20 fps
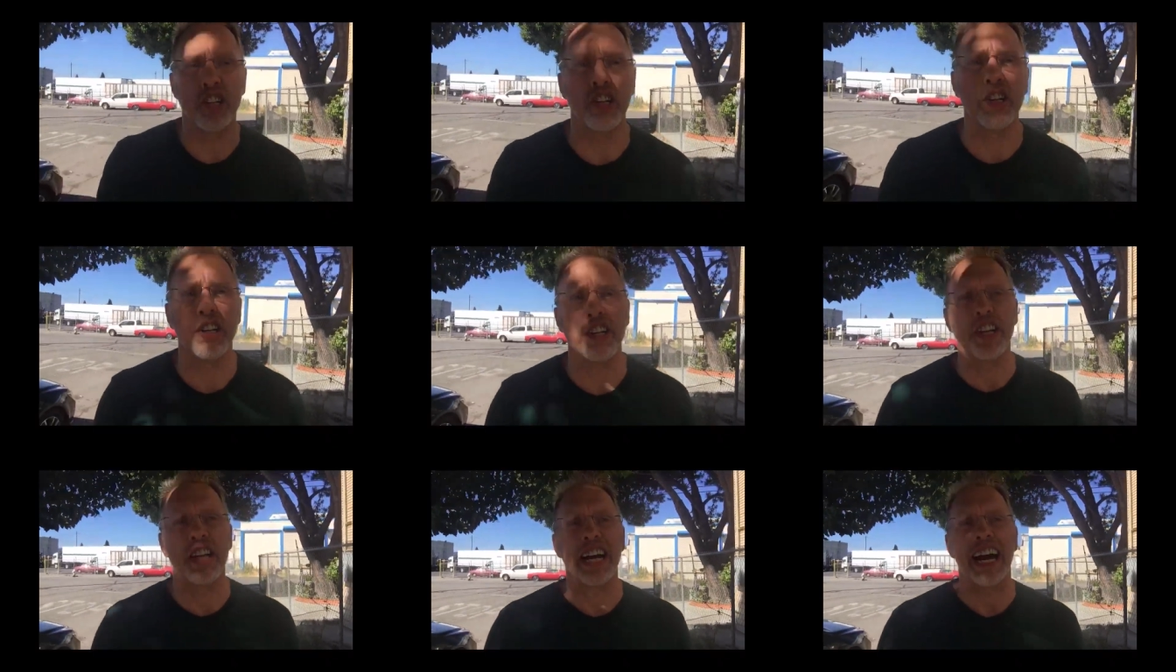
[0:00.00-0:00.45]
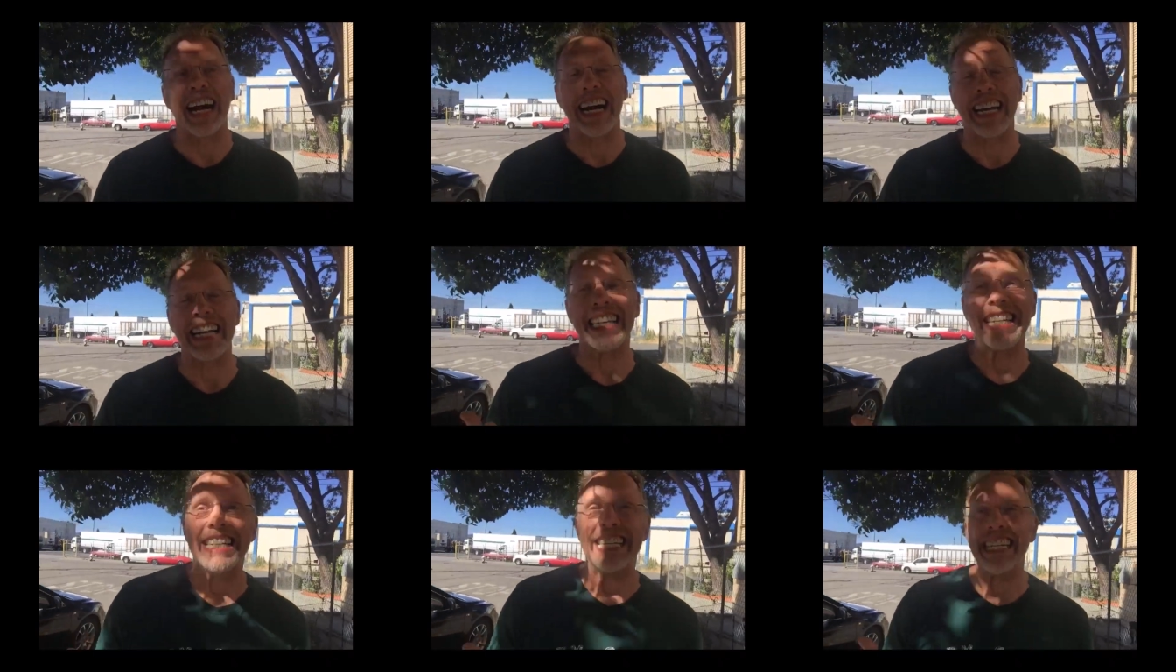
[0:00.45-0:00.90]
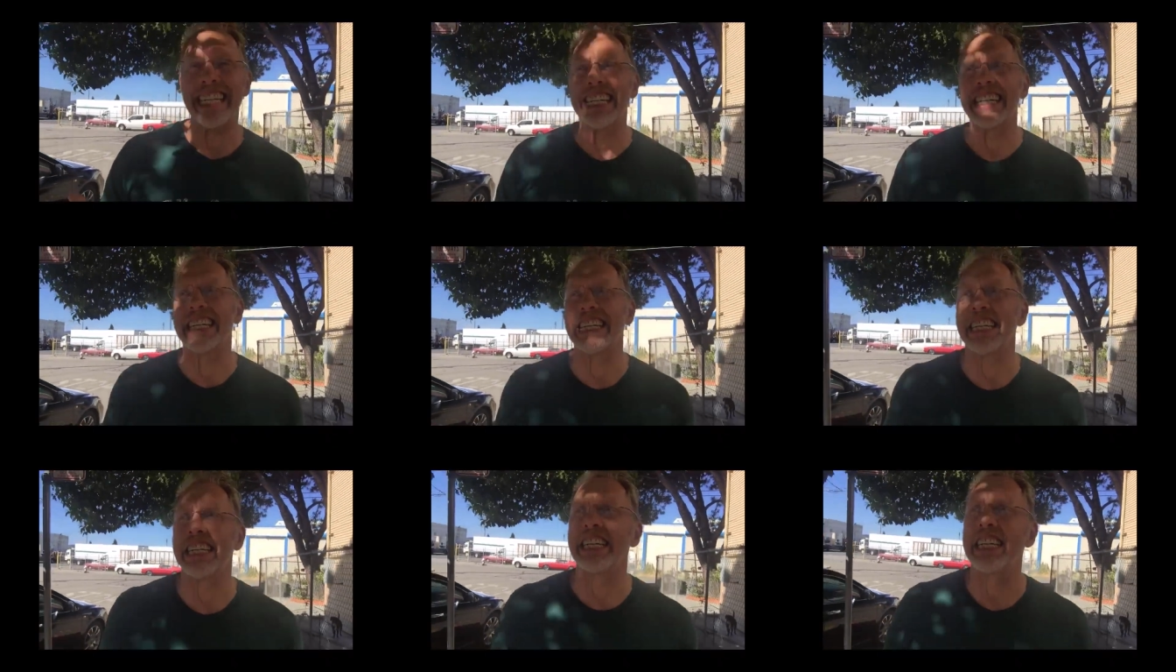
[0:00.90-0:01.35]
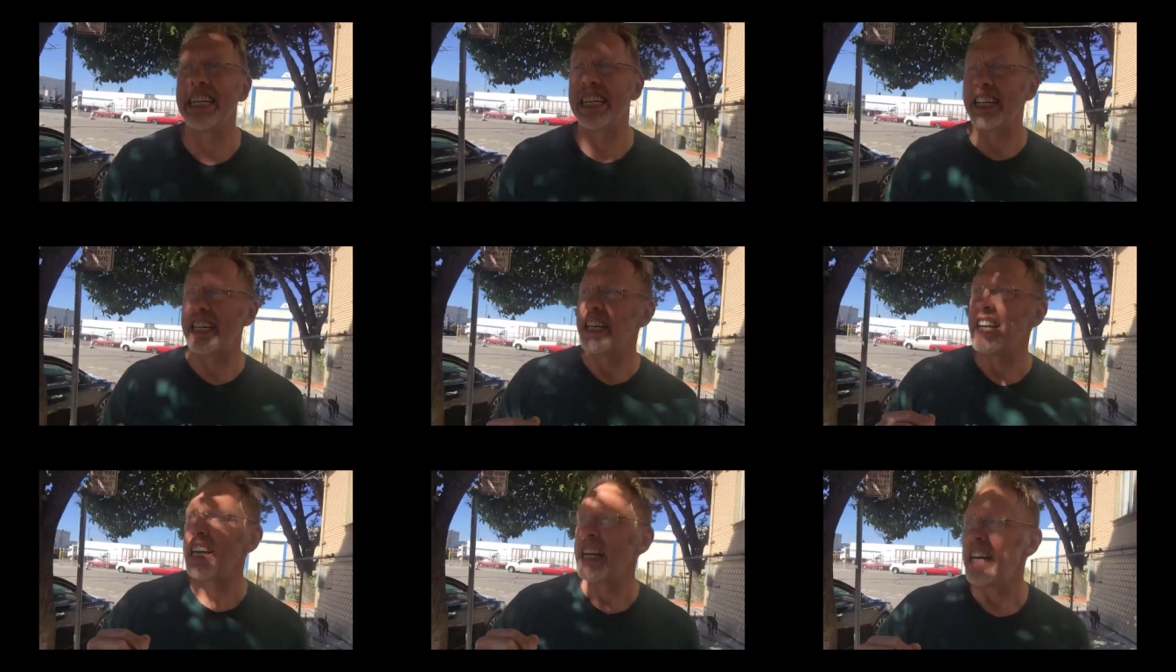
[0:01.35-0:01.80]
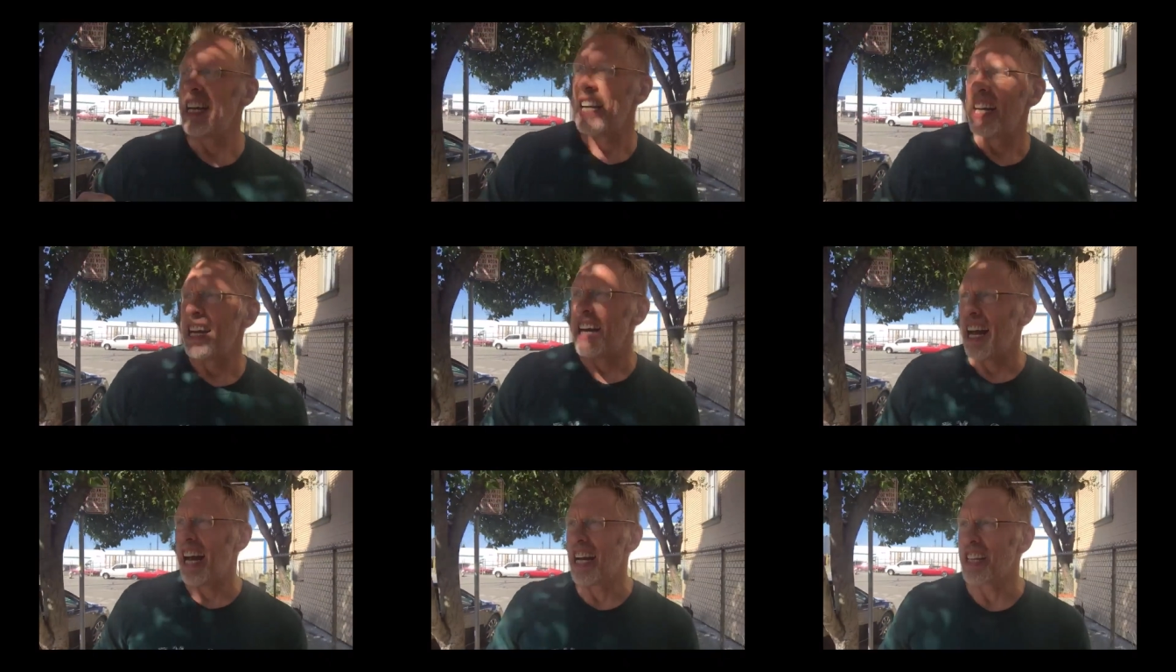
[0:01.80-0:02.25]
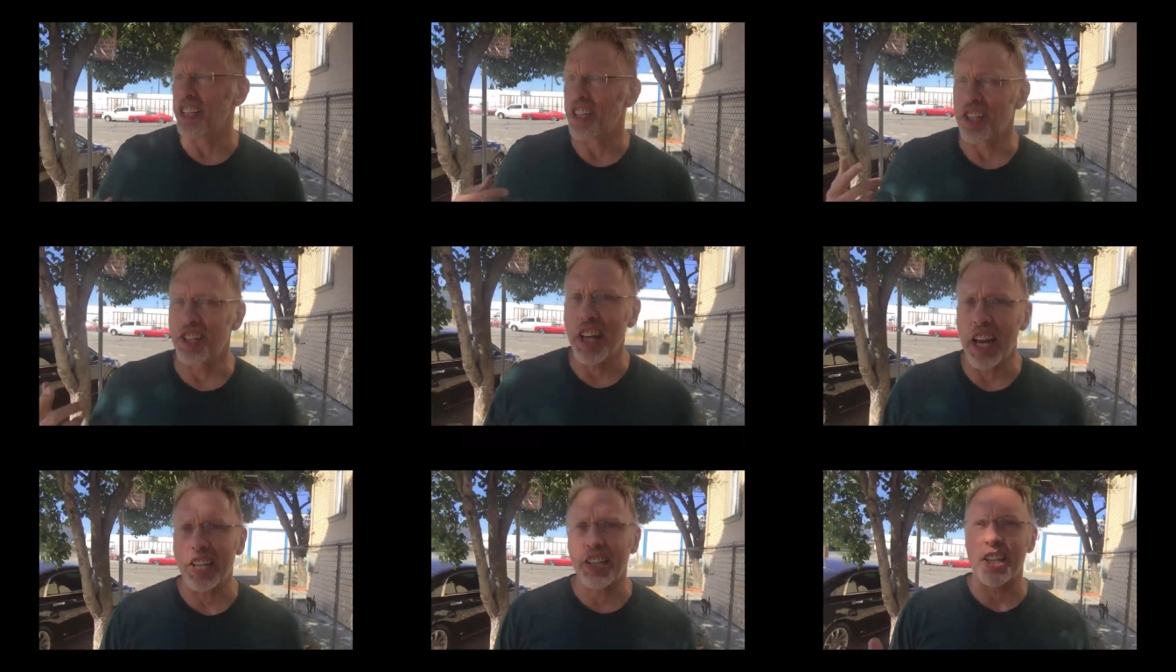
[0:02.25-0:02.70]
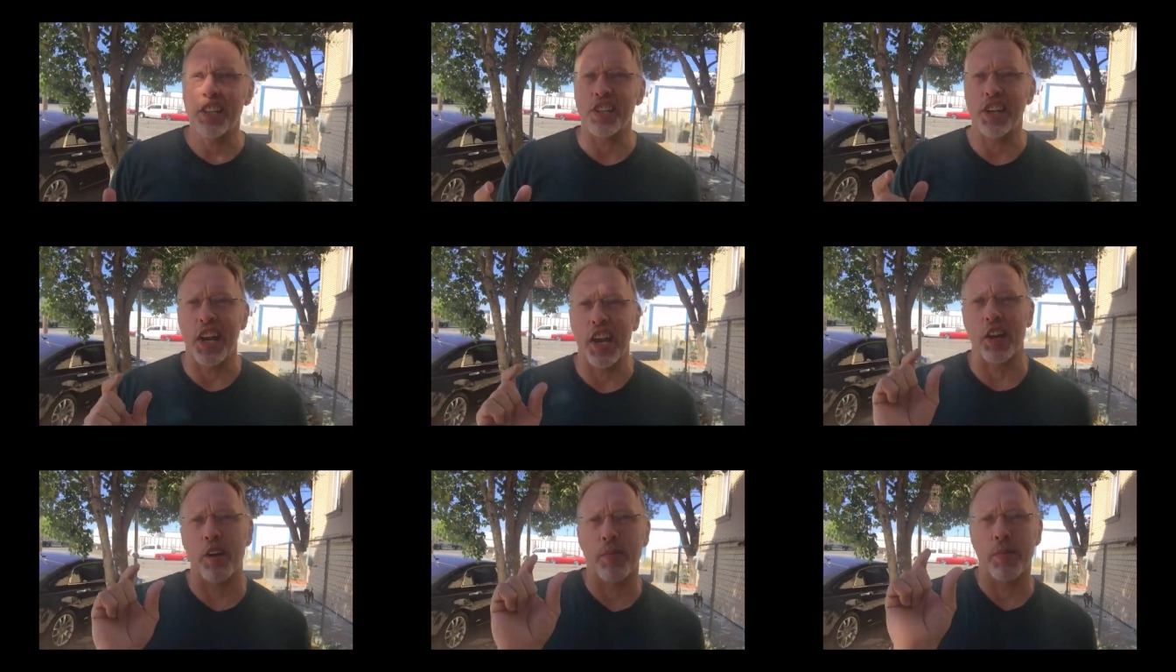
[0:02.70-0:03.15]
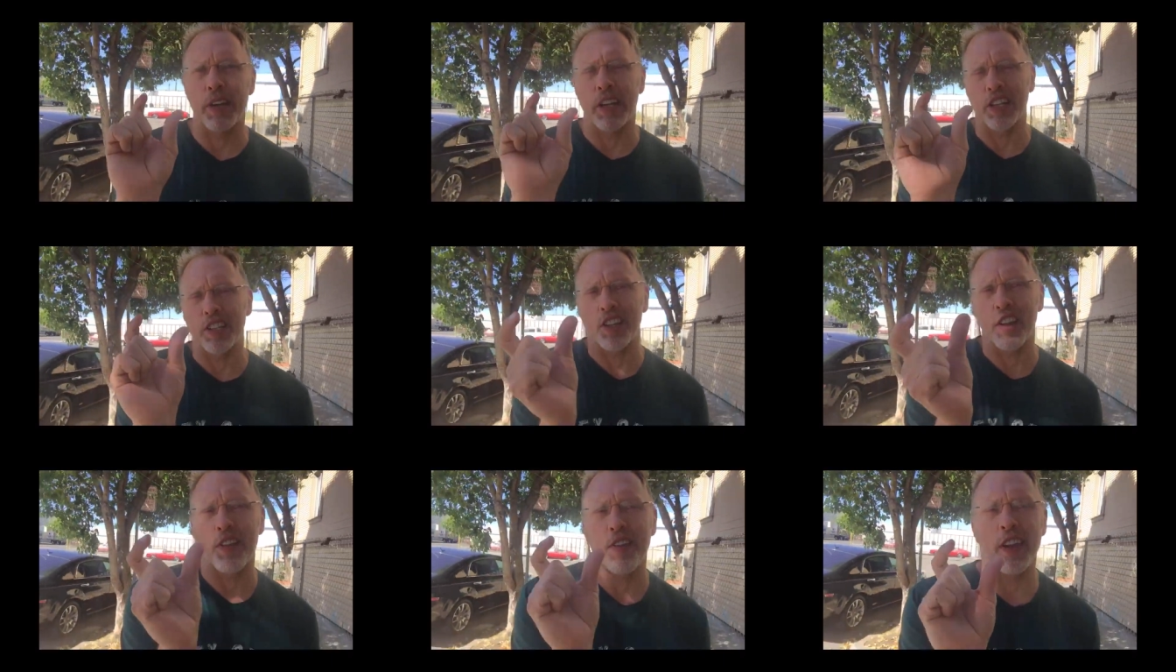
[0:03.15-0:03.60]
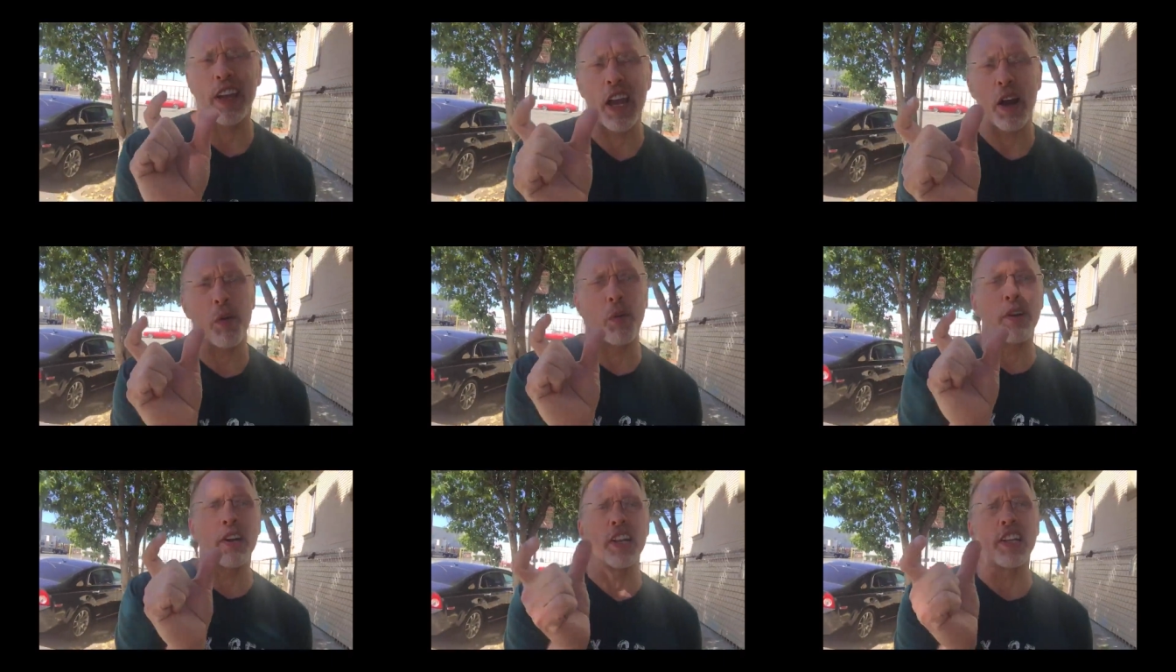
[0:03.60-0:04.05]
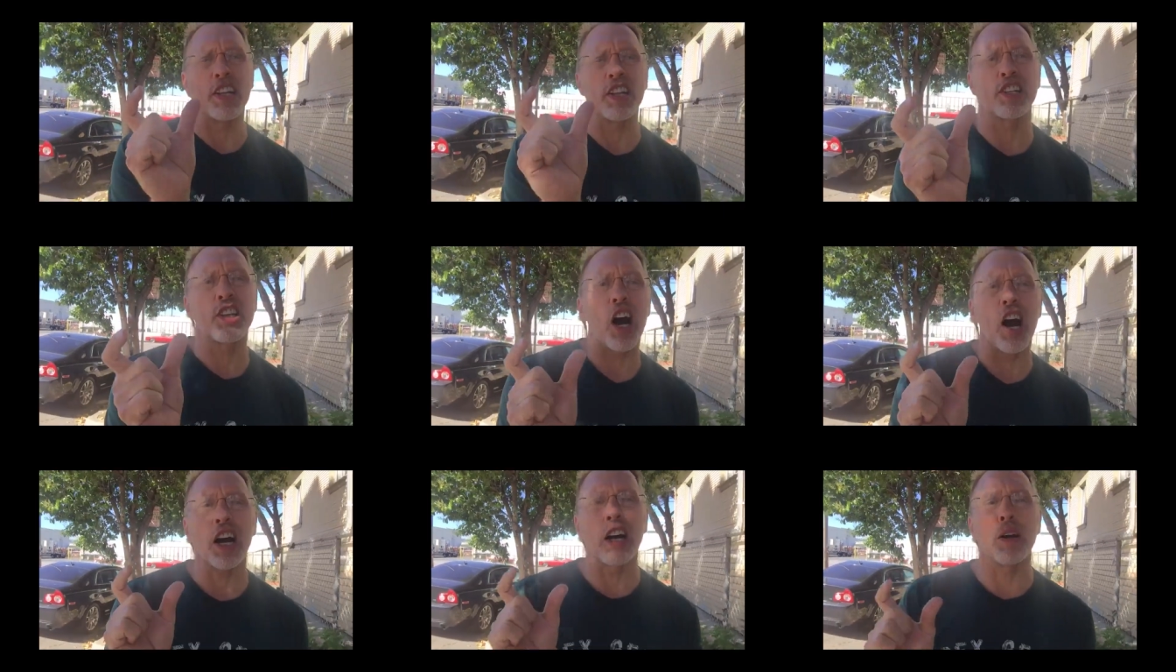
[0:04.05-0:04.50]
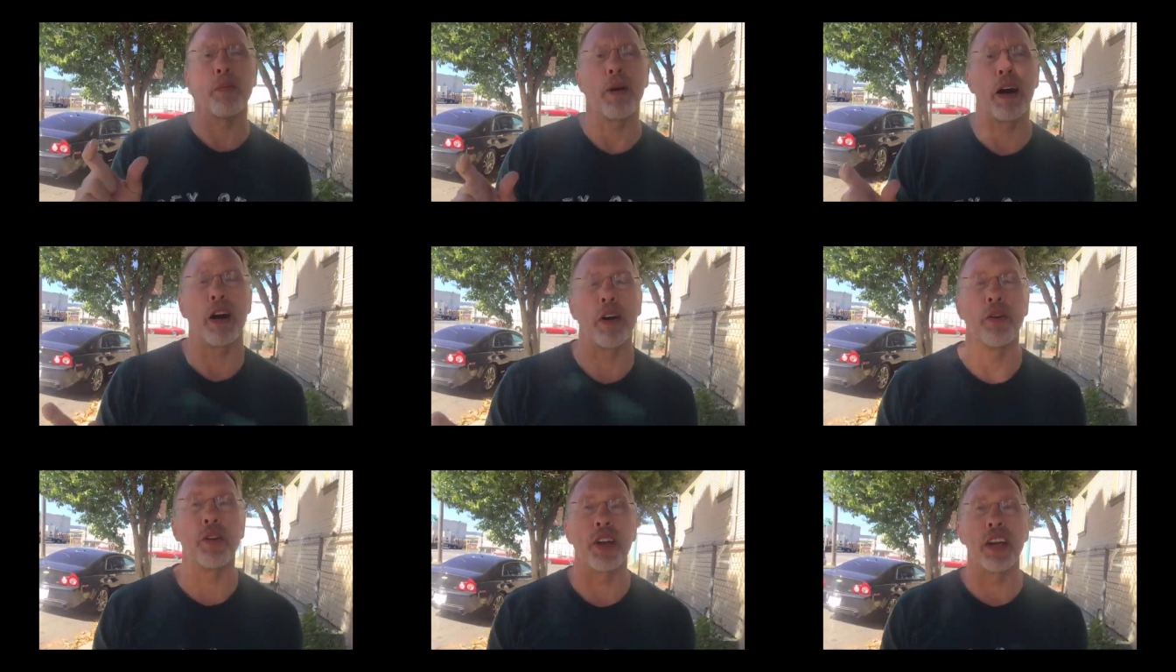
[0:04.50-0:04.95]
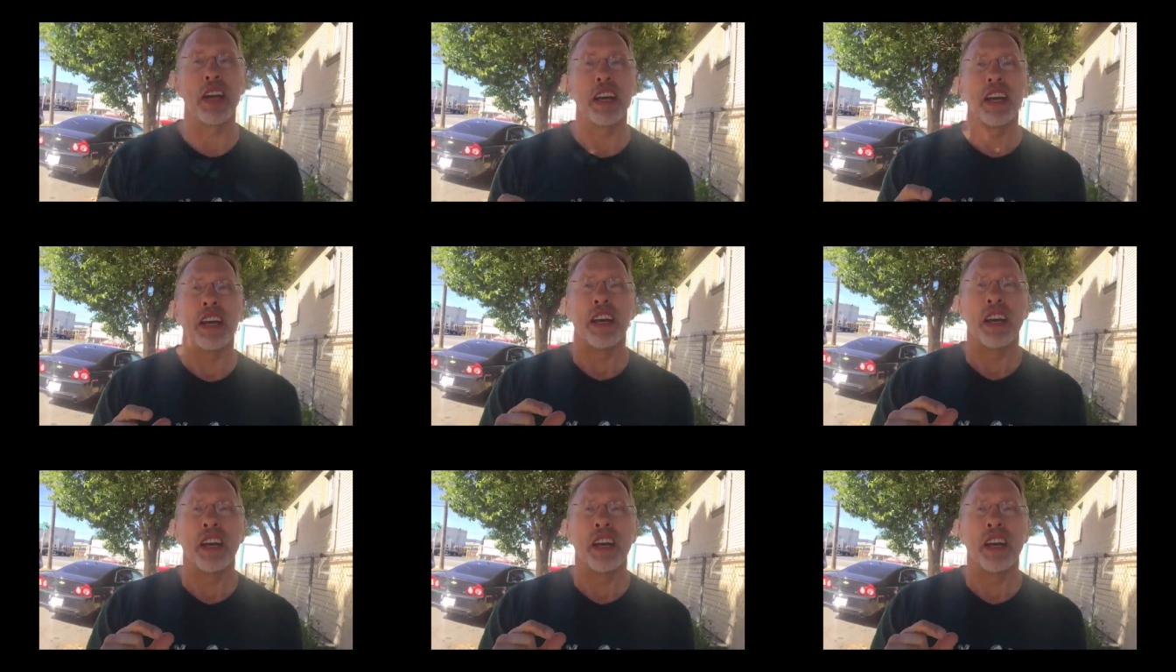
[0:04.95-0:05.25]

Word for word: good idea as a sex educator because the thing I wanted to talk about